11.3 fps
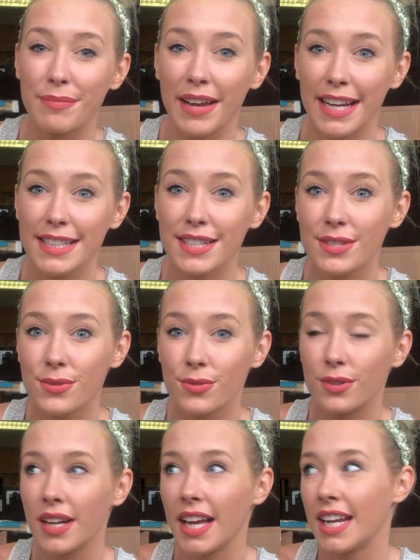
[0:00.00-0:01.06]
made it to
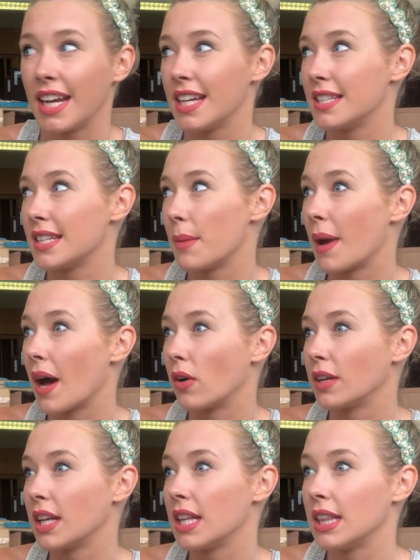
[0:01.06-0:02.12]
school. It is
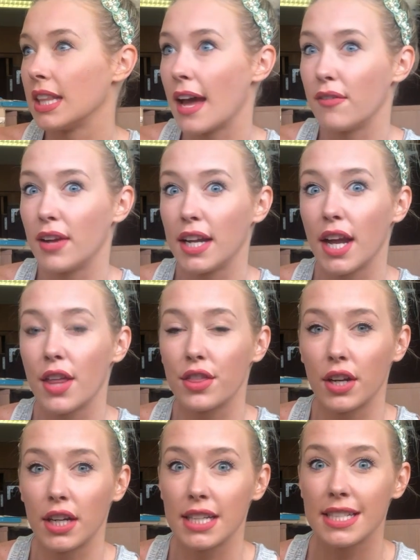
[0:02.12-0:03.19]
about
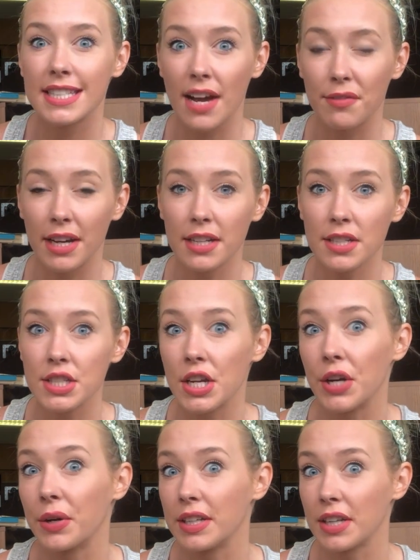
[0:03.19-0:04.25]
11:37,
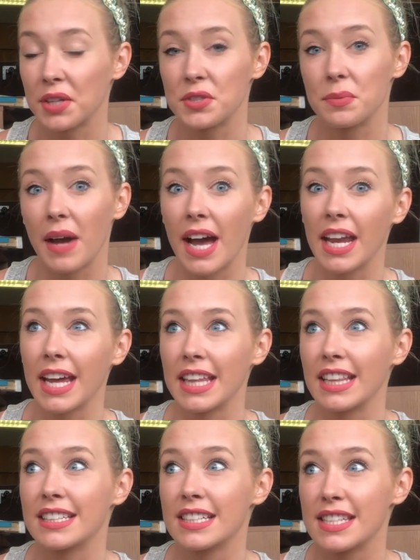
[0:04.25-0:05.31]
so not too bad. I
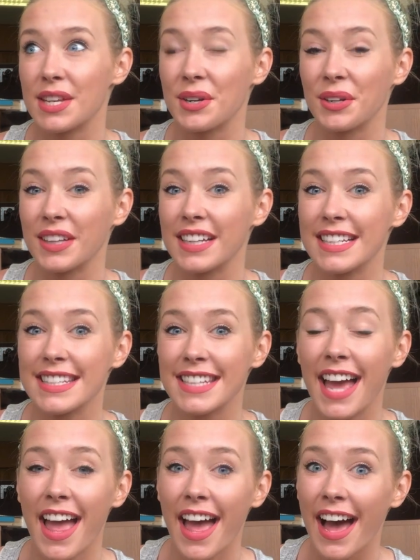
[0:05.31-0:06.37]
think this is the earliest
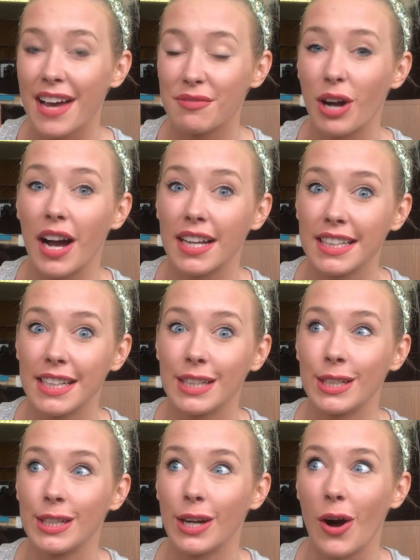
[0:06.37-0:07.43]
I've gotten
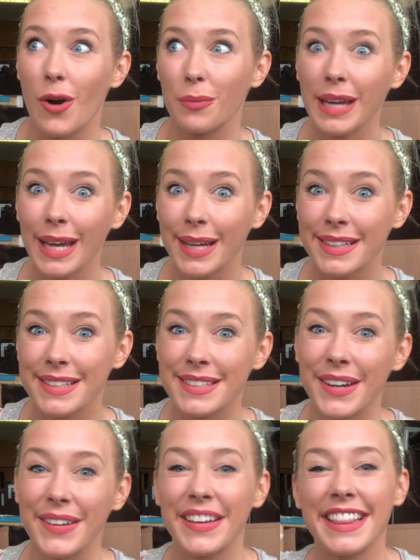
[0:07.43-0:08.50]
here all week,
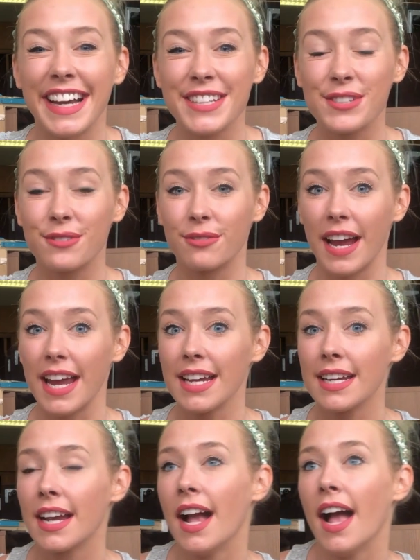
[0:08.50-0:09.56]
so that's
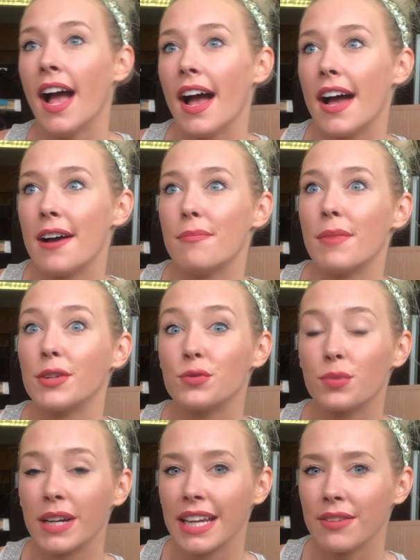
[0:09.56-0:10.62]
great. I
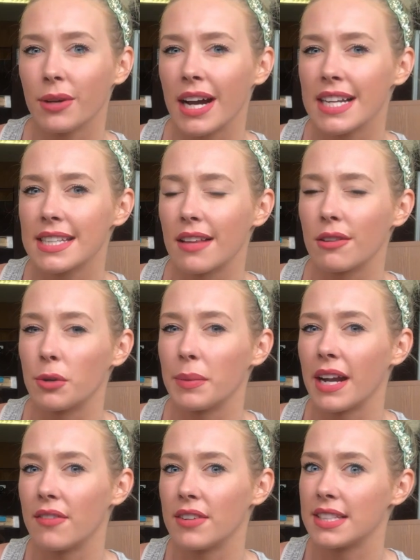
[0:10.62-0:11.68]
just want to give you guys a little
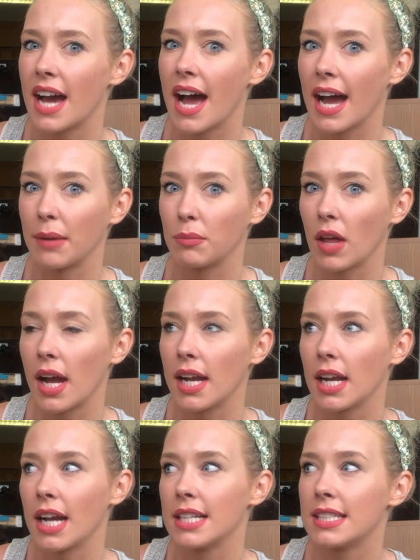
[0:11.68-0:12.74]
bit of a
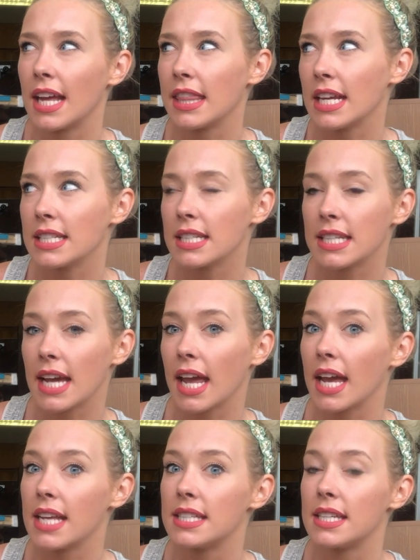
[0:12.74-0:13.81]
timeline. I said that today
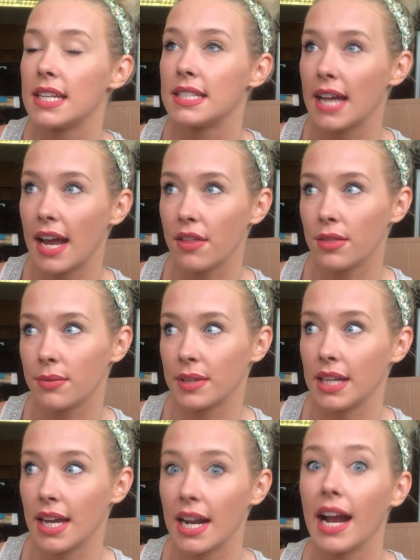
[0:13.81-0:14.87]
is day
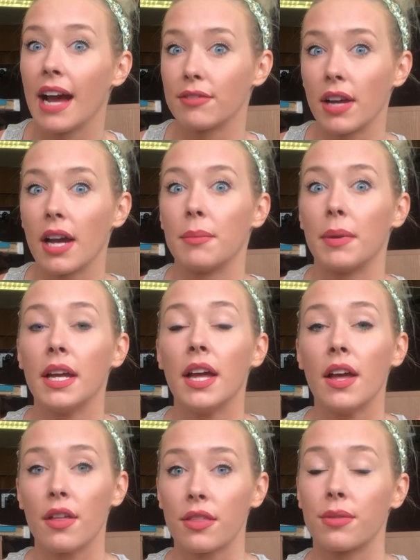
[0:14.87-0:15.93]
3, and I have come
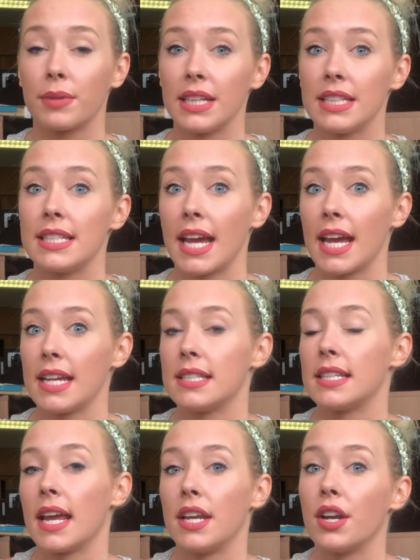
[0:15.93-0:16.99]
3
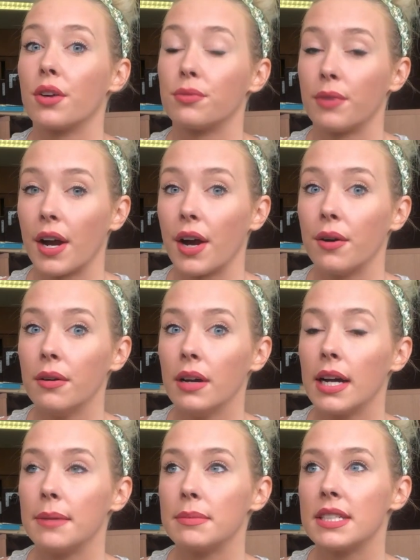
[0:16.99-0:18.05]
days in a row.
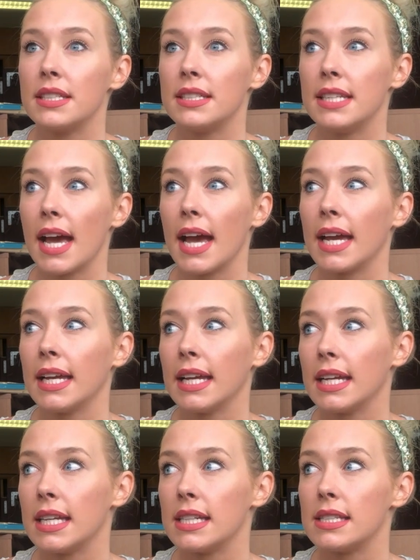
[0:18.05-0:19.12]
Today
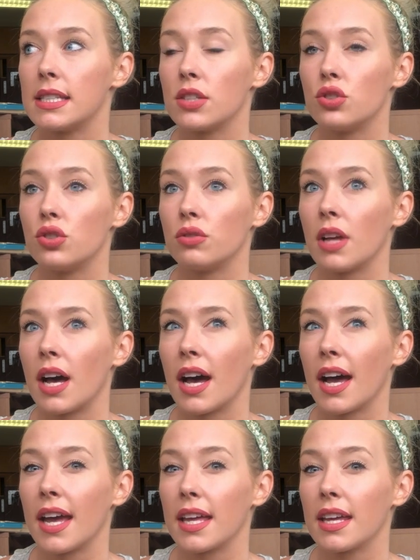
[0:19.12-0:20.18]
is
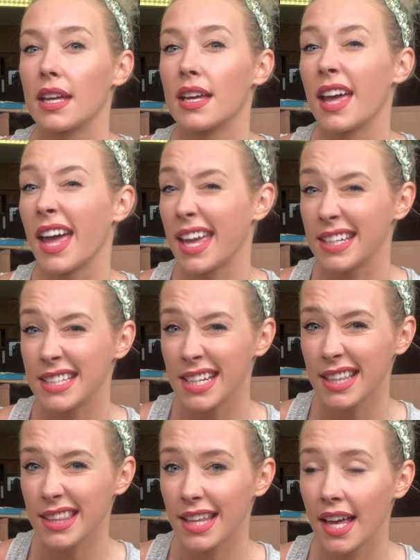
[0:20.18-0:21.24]
July
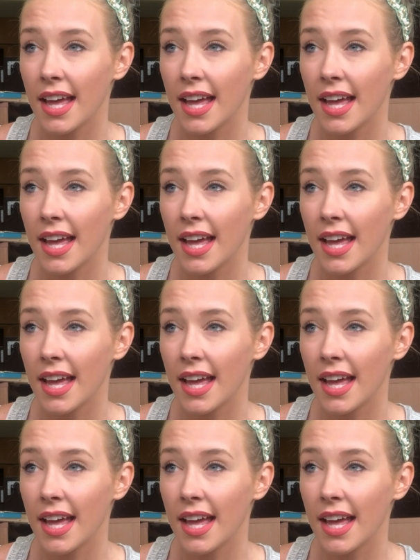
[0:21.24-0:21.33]
18th,